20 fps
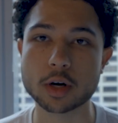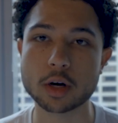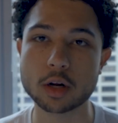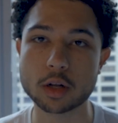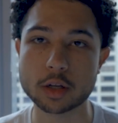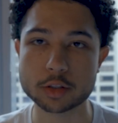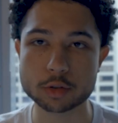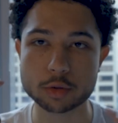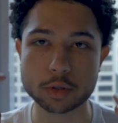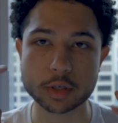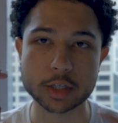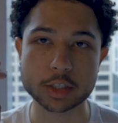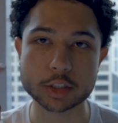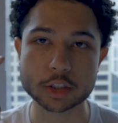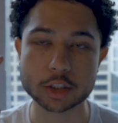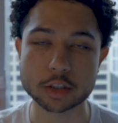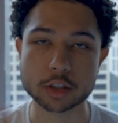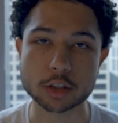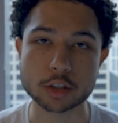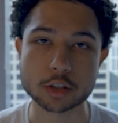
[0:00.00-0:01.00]
call it
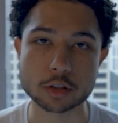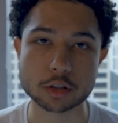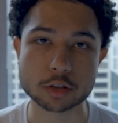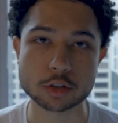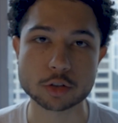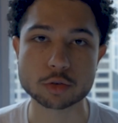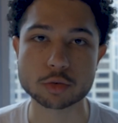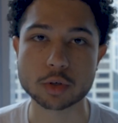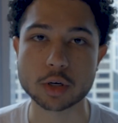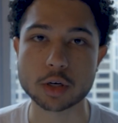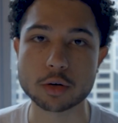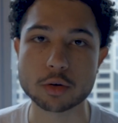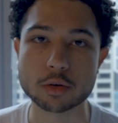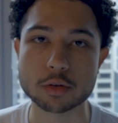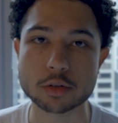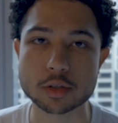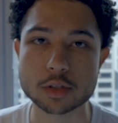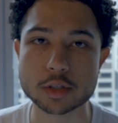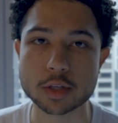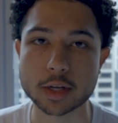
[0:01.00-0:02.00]
traditional
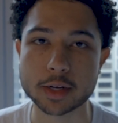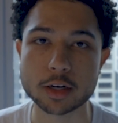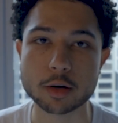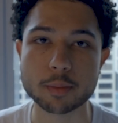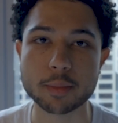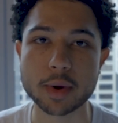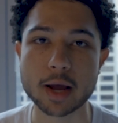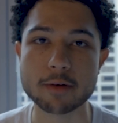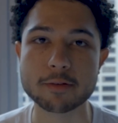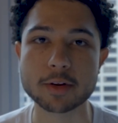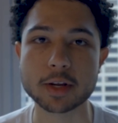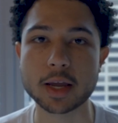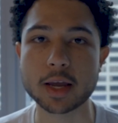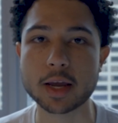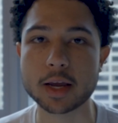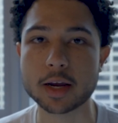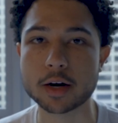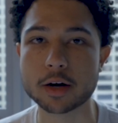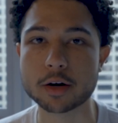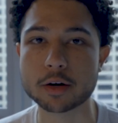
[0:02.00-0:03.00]
drones, like your Mavic
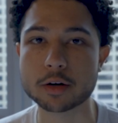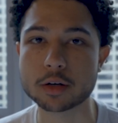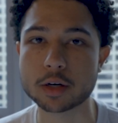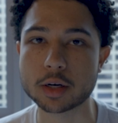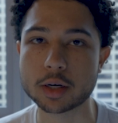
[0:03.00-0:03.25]
Air,